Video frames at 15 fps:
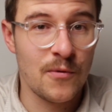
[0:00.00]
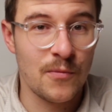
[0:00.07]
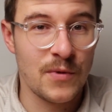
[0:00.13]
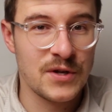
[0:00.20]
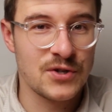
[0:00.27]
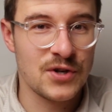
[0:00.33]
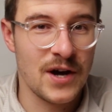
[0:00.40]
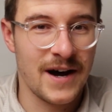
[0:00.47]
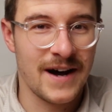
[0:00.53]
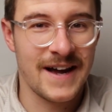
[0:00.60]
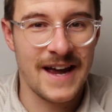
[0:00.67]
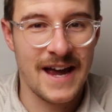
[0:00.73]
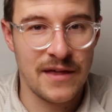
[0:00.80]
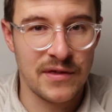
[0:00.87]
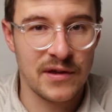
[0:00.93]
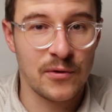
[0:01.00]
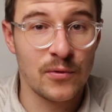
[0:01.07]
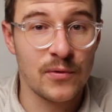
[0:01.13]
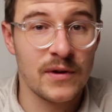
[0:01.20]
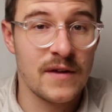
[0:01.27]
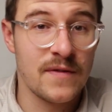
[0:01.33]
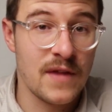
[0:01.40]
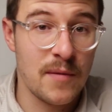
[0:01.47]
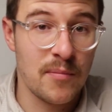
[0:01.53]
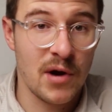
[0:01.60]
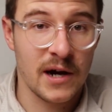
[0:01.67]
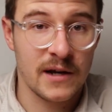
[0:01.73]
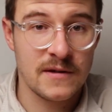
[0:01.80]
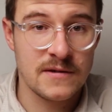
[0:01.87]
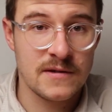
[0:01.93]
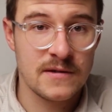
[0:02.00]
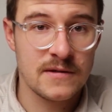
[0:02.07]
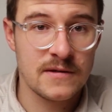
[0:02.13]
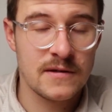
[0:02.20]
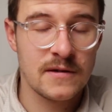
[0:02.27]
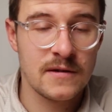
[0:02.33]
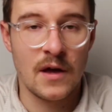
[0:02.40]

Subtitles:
which are ethical in their practices.